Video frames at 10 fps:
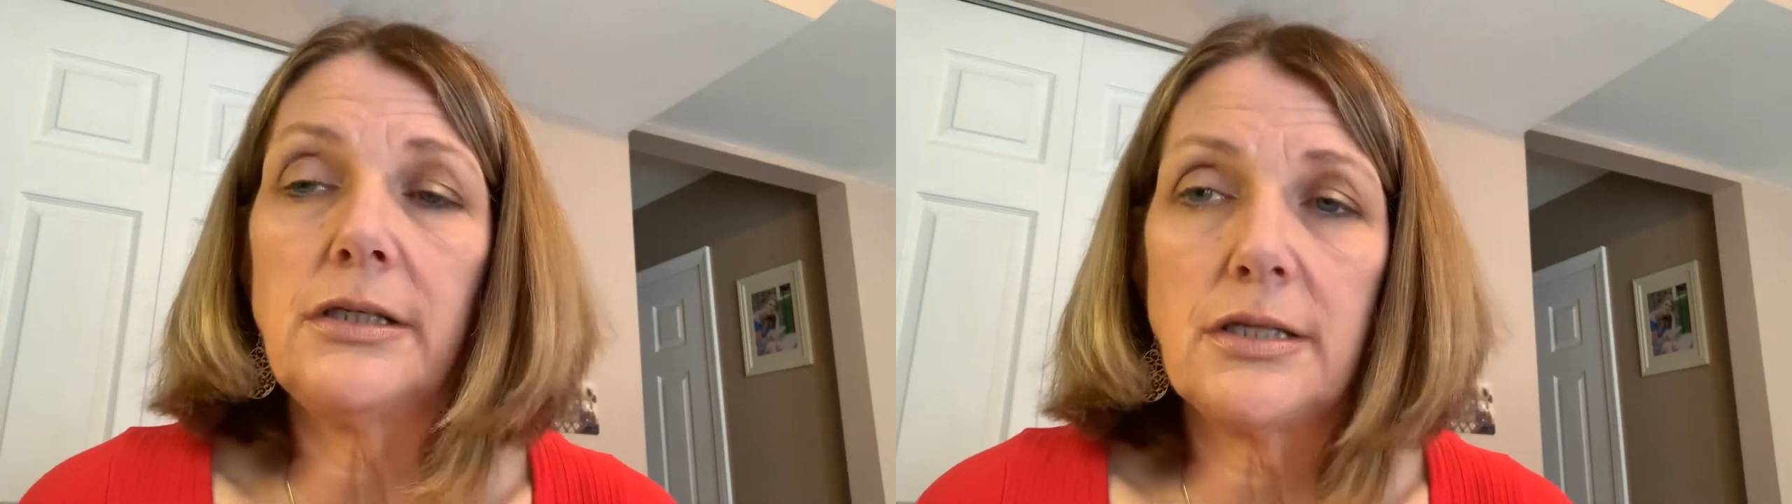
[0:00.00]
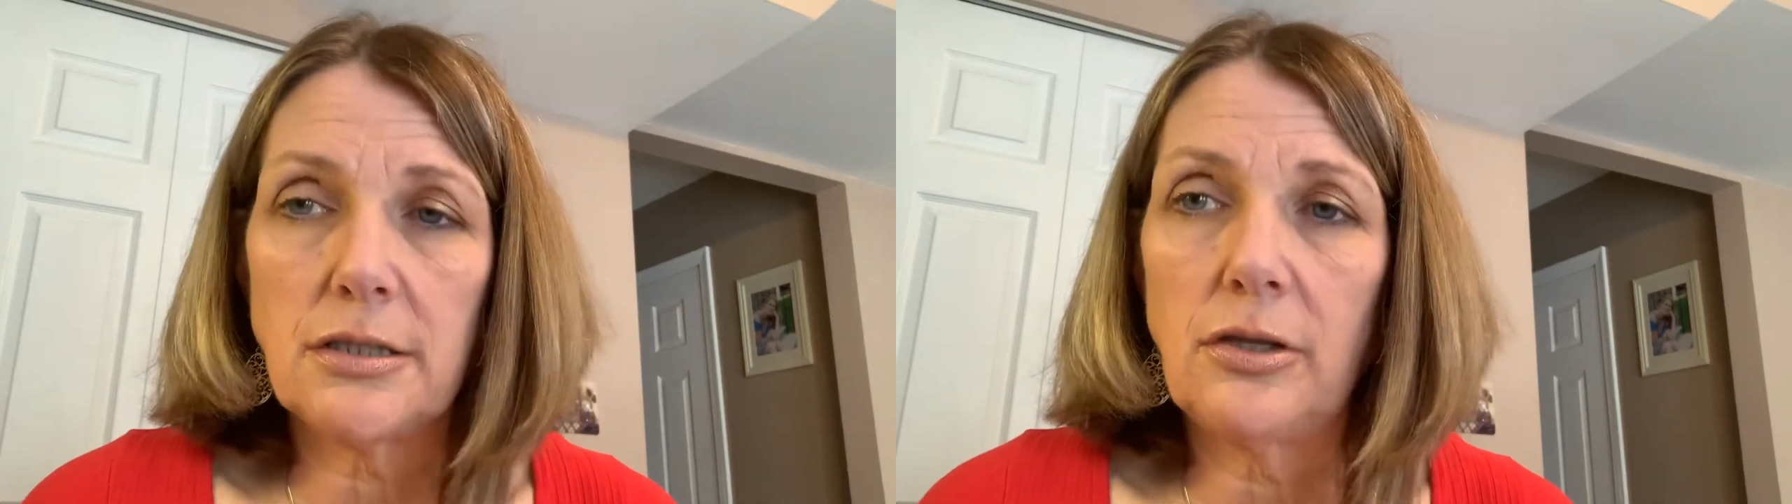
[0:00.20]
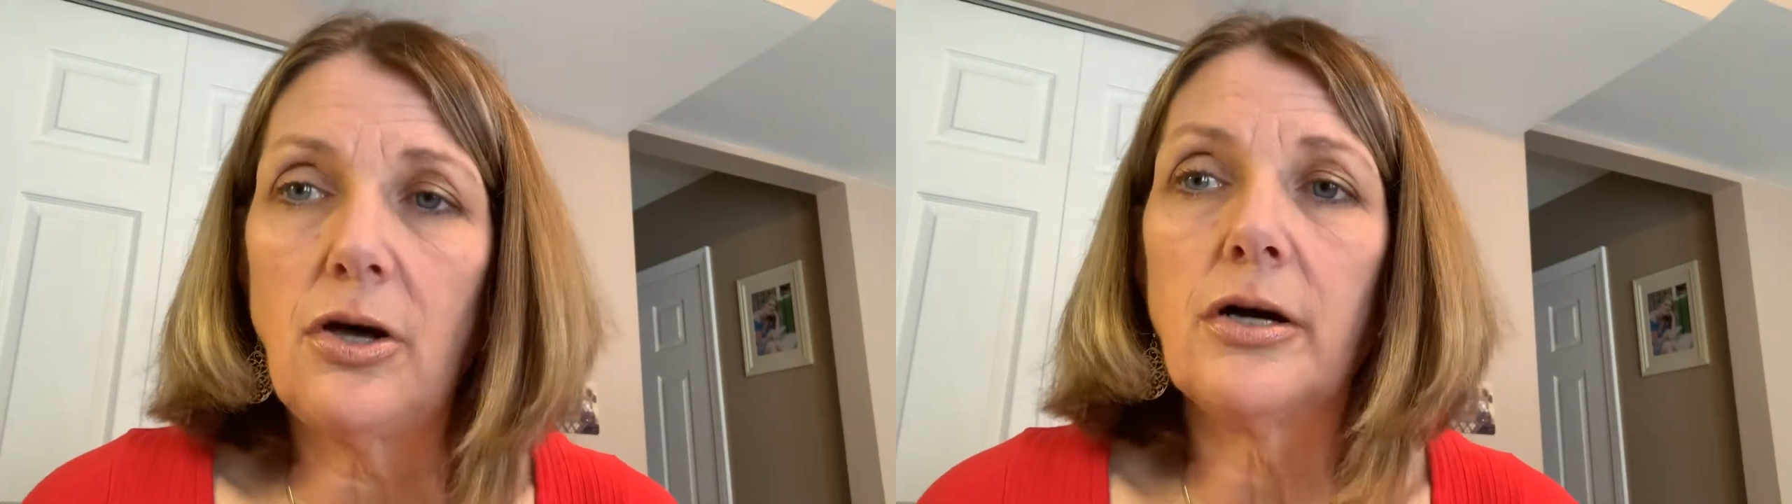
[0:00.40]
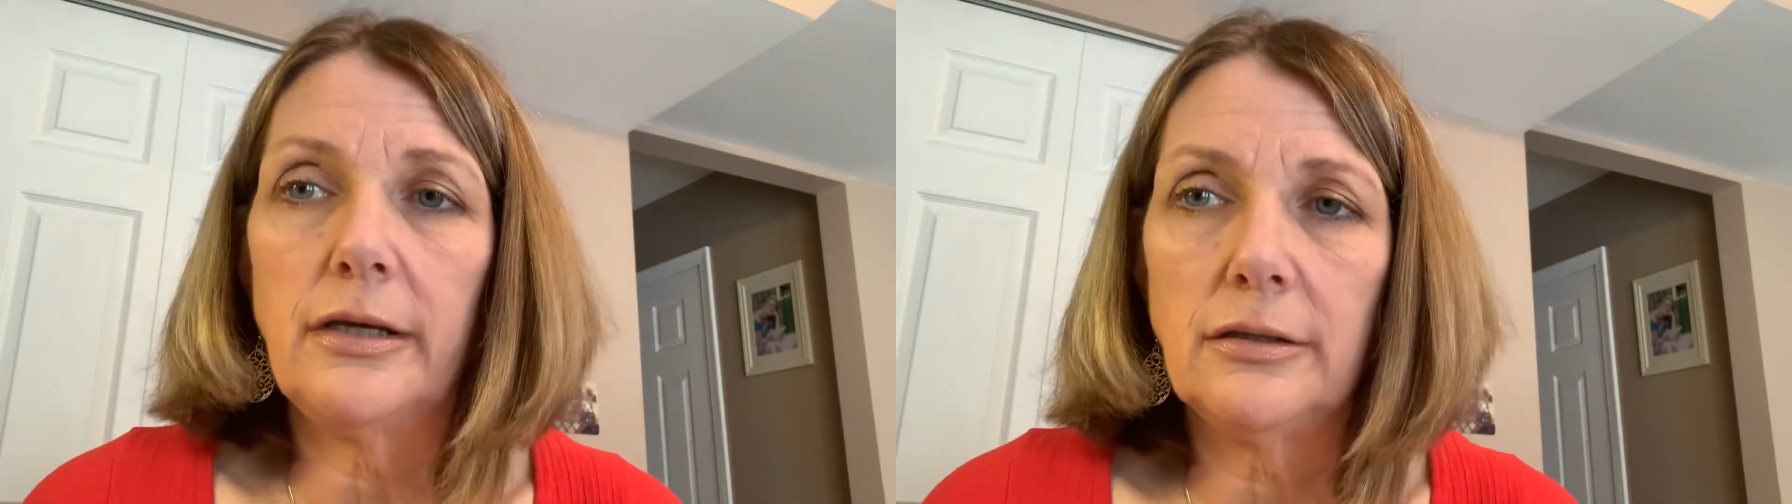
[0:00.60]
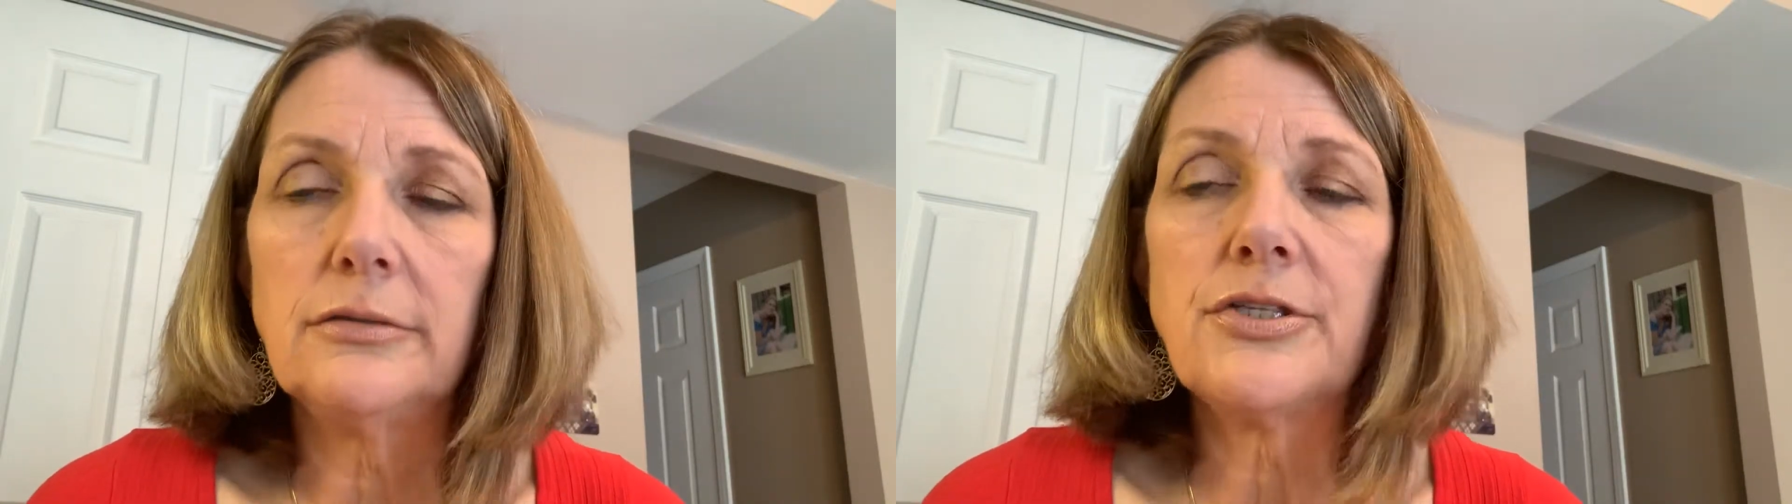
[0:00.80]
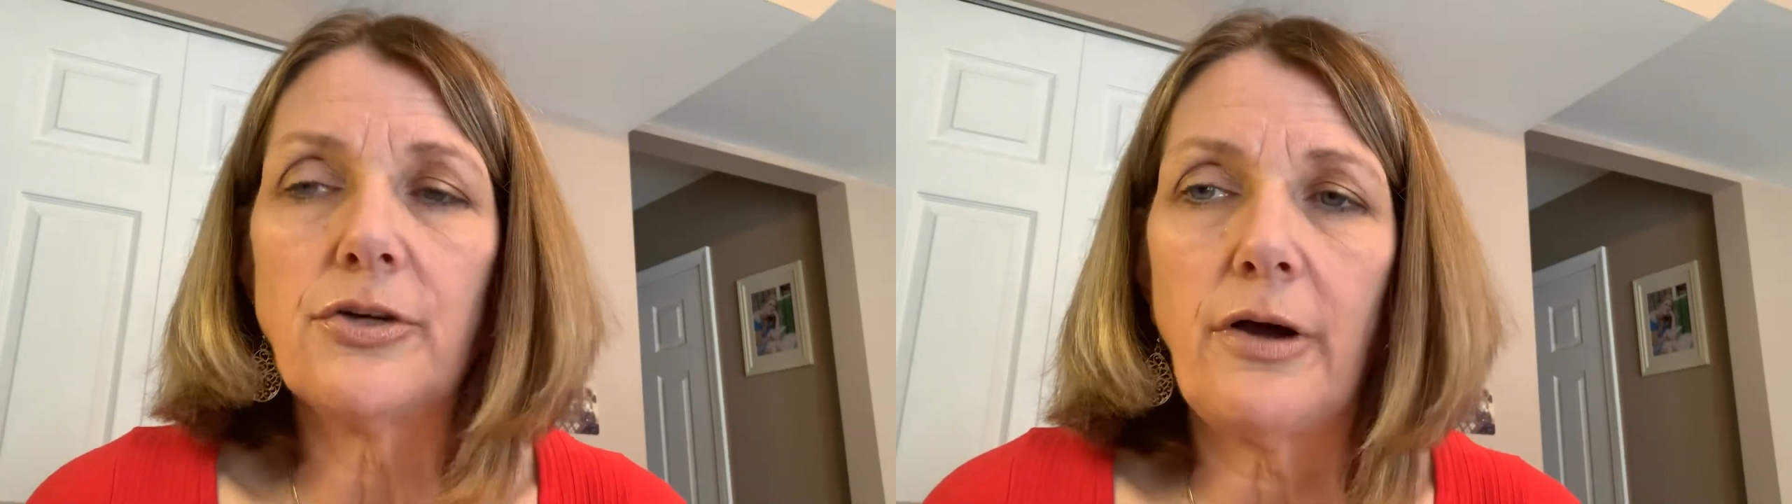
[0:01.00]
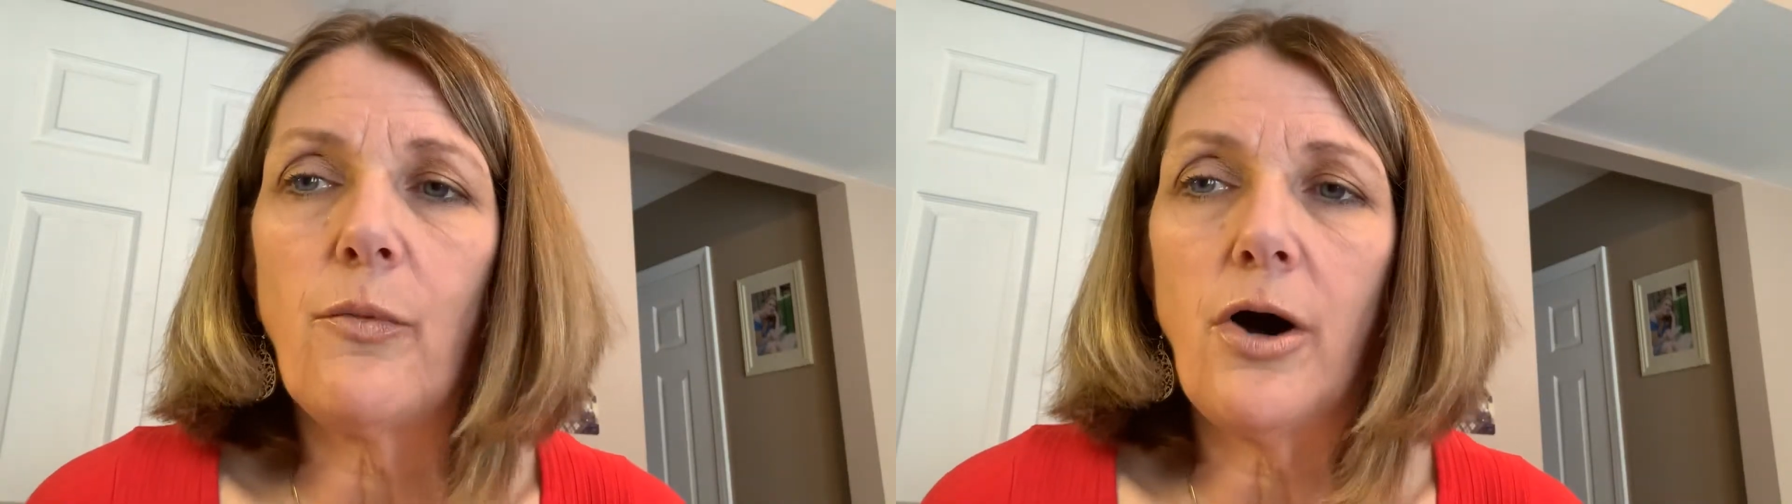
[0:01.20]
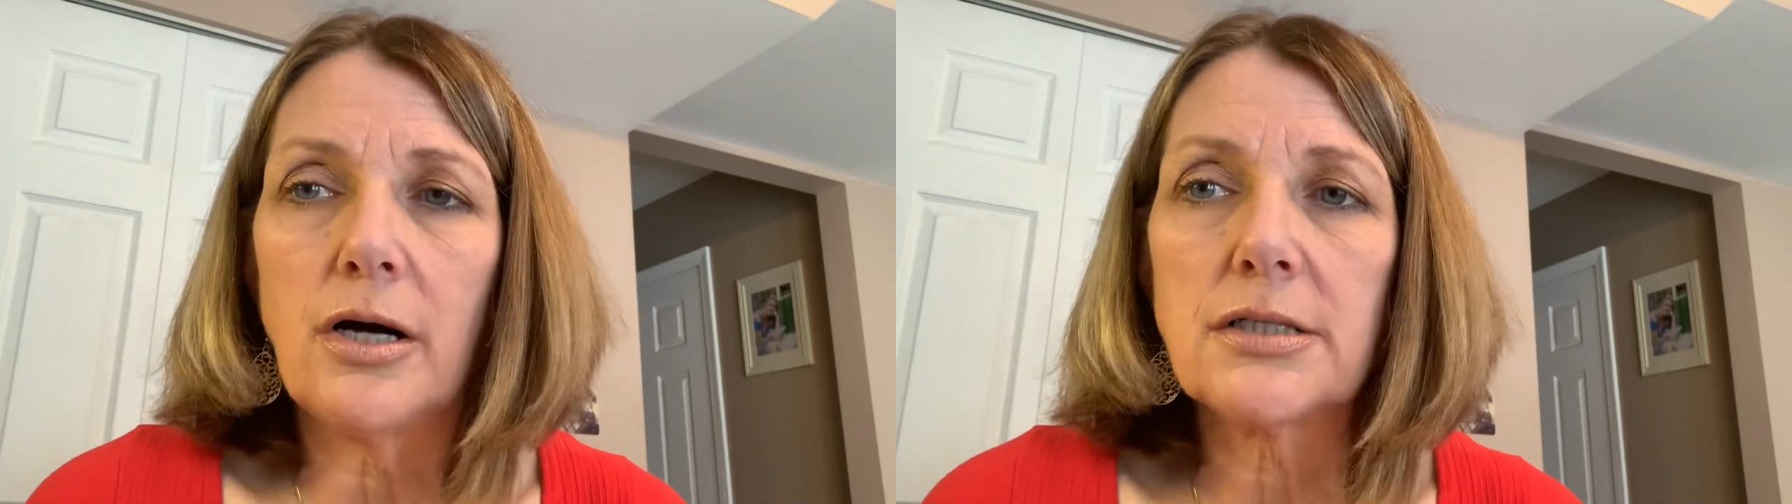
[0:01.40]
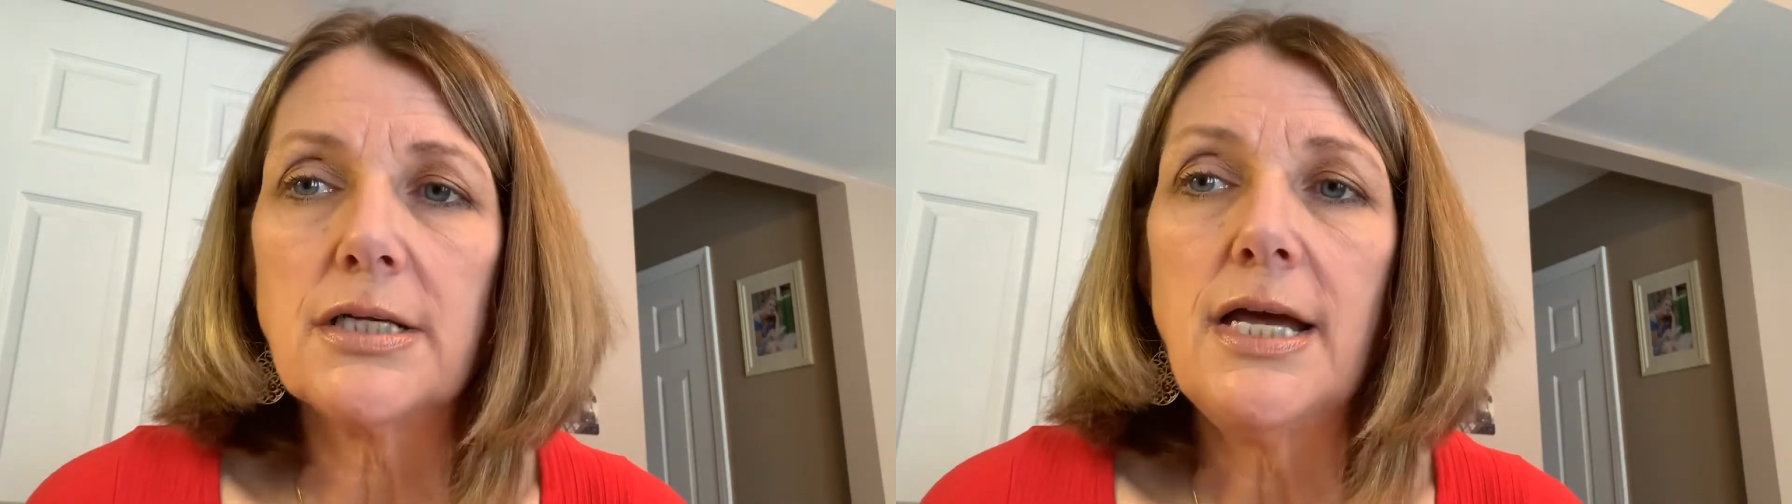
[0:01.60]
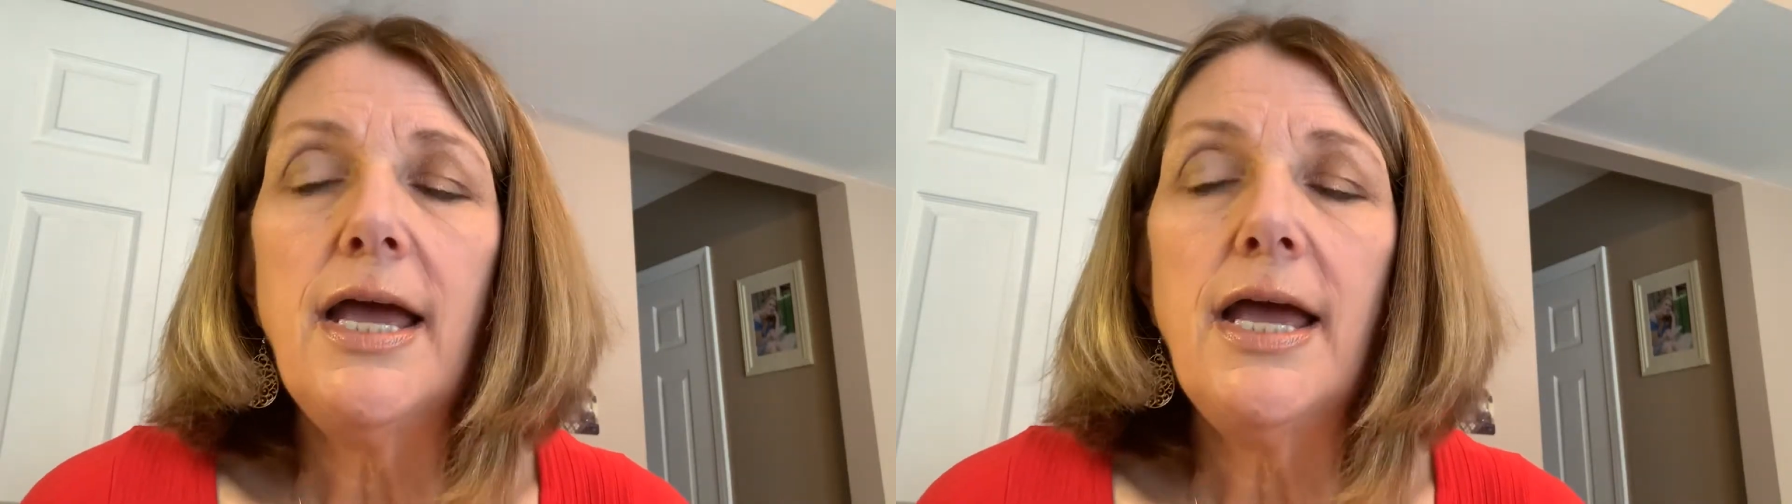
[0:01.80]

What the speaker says: and it's a long hill. So I walked.